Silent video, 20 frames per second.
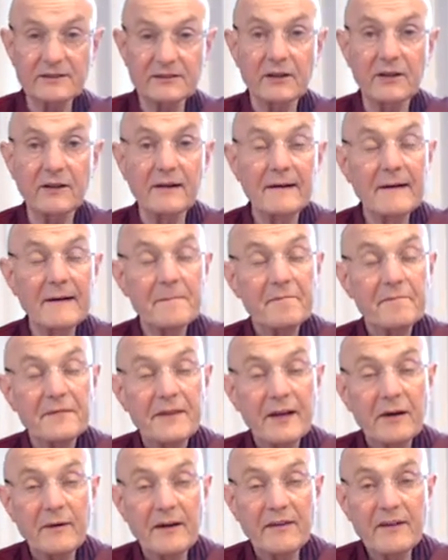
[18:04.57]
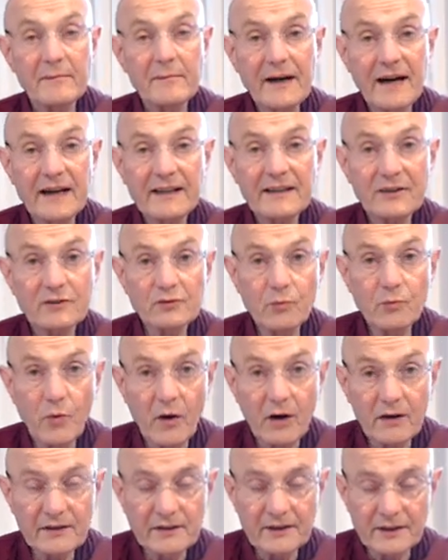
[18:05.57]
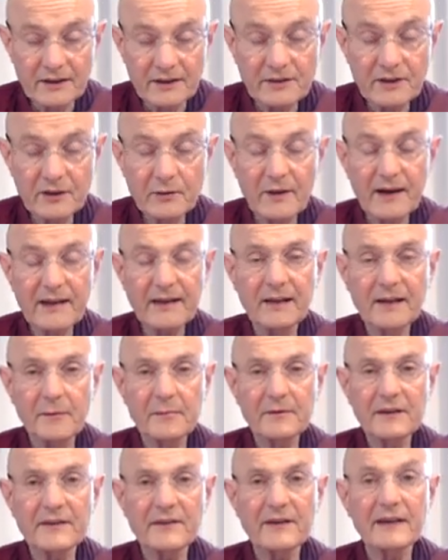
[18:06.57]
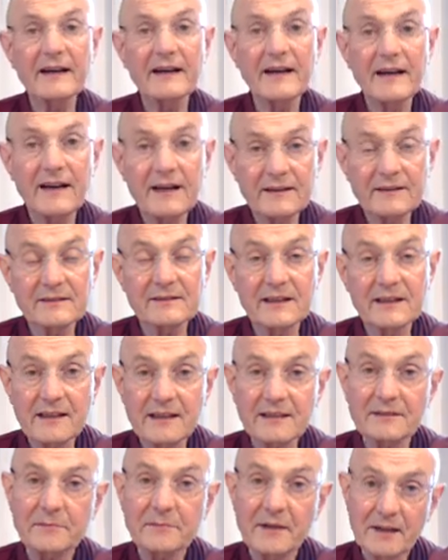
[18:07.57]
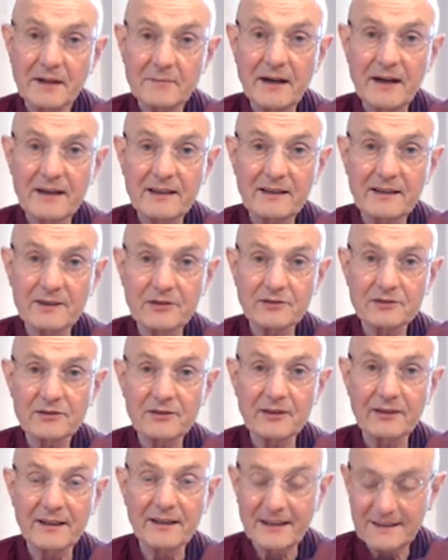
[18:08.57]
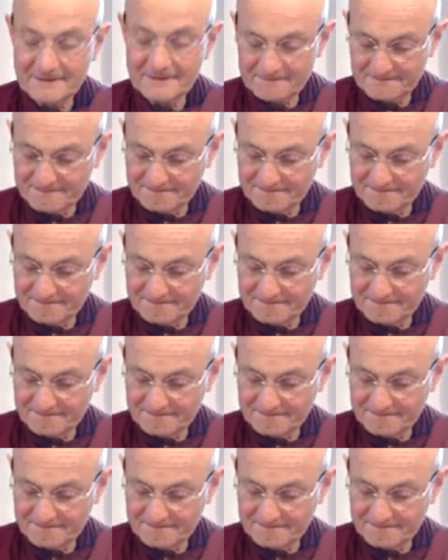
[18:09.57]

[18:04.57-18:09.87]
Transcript: So when the mind has wandered, you wake up and you think, you see, that's being mindless. Okay.